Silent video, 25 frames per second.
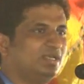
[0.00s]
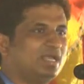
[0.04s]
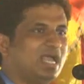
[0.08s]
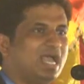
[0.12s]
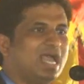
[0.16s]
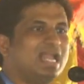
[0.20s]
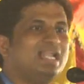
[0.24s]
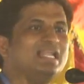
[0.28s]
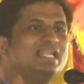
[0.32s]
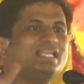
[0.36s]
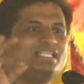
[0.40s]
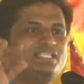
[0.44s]

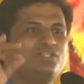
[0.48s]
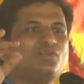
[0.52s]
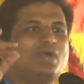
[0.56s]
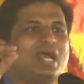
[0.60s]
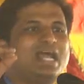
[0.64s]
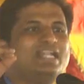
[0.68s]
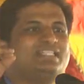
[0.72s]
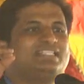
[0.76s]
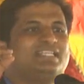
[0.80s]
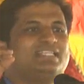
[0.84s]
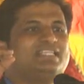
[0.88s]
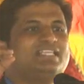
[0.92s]
Unless you
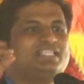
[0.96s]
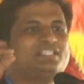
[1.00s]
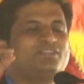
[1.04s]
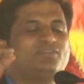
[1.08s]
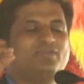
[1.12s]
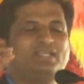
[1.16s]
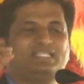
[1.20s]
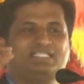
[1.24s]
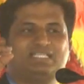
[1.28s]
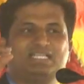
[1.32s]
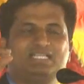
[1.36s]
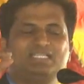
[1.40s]
answer this
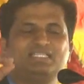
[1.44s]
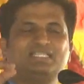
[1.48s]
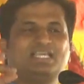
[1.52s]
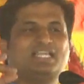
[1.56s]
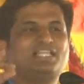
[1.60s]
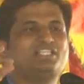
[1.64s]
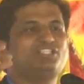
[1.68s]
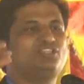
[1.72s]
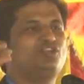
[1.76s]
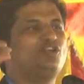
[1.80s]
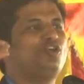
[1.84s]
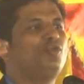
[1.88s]
question, there
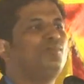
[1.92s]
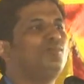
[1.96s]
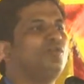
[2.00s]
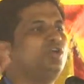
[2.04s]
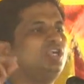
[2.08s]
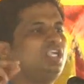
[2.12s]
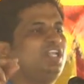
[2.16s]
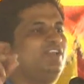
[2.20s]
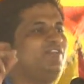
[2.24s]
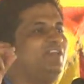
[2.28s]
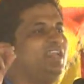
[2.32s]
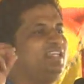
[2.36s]
is no
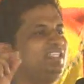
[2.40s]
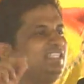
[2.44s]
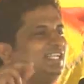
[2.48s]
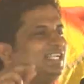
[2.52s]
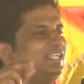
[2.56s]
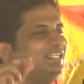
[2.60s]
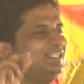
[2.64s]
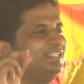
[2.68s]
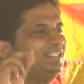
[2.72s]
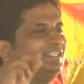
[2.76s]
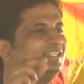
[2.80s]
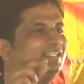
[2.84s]

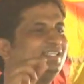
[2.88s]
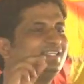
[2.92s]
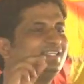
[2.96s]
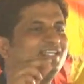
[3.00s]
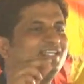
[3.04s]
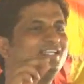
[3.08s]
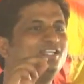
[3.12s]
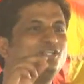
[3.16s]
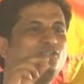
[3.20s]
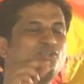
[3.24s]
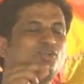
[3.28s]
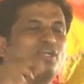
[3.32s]
motivation
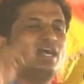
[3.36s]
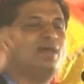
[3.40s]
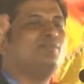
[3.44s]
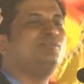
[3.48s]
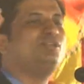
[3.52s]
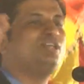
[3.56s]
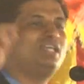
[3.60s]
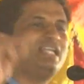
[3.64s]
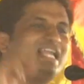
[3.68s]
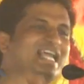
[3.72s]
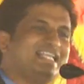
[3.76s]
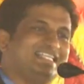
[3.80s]
to come
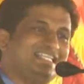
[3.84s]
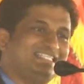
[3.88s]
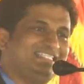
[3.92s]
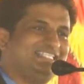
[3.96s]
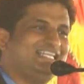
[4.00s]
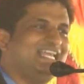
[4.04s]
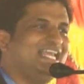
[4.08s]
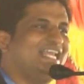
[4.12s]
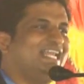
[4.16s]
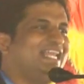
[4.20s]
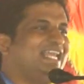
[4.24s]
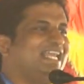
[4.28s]
to classes
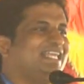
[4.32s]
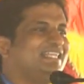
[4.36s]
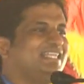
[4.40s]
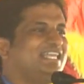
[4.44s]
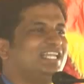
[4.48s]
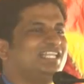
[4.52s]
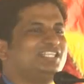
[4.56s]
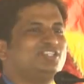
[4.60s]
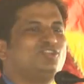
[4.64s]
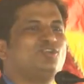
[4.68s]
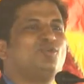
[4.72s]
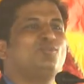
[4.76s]
daily.
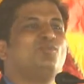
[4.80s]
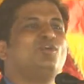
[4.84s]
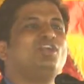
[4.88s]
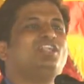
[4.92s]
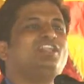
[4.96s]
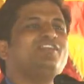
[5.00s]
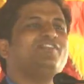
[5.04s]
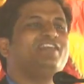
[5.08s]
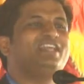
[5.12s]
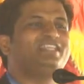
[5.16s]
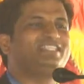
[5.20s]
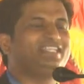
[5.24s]
There is no
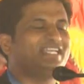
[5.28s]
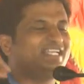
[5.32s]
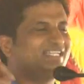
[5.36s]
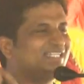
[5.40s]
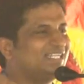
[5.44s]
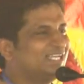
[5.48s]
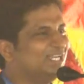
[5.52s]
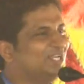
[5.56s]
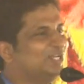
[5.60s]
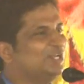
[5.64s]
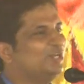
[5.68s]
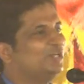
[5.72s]
motivation
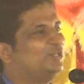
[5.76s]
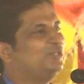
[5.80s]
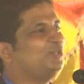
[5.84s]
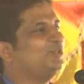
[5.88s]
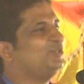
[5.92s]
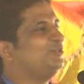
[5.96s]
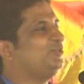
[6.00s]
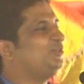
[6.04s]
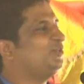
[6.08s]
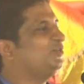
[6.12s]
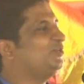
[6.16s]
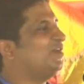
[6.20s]

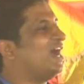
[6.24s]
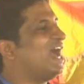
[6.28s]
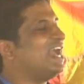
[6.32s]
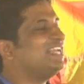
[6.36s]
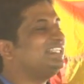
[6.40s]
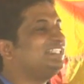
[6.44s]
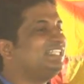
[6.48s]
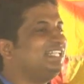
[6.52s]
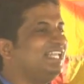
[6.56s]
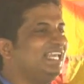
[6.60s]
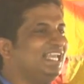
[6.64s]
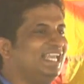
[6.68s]
to
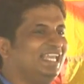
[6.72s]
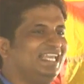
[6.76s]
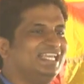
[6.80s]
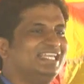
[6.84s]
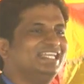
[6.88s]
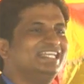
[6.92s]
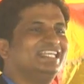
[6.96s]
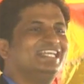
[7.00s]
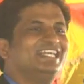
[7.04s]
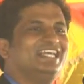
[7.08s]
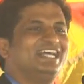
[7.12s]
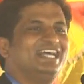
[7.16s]
actually
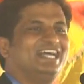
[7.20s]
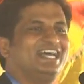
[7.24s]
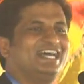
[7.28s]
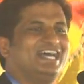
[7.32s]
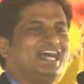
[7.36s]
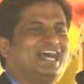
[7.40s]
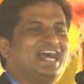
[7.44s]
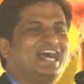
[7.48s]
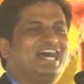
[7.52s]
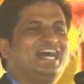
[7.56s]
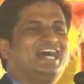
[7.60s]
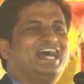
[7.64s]

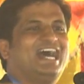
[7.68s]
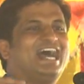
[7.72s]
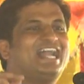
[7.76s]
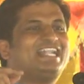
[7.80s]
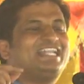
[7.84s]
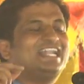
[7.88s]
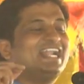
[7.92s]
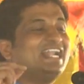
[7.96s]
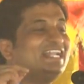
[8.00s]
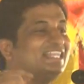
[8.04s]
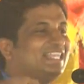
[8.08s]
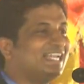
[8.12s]

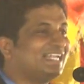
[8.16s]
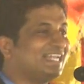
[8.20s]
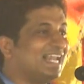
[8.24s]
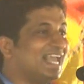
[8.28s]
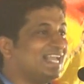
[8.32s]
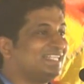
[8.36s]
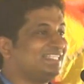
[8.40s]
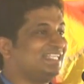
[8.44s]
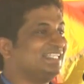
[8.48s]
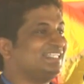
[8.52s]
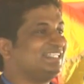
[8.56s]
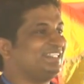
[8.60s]
attend the
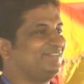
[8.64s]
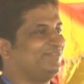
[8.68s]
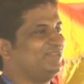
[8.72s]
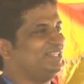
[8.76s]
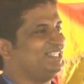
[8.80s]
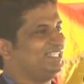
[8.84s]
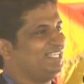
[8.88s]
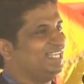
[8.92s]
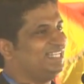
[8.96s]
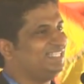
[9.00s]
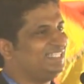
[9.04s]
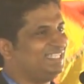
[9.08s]
classes with
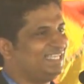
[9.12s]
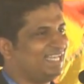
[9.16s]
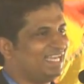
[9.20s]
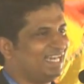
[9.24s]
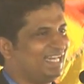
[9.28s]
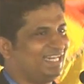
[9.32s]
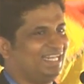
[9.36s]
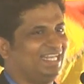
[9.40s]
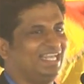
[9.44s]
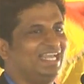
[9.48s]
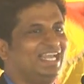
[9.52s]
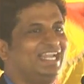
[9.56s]

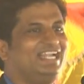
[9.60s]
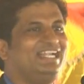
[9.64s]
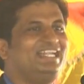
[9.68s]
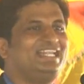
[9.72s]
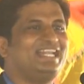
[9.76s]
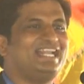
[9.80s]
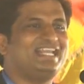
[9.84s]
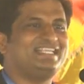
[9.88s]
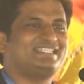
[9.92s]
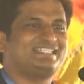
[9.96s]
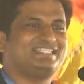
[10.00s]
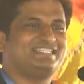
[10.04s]
sincere
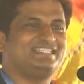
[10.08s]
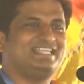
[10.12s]
interest.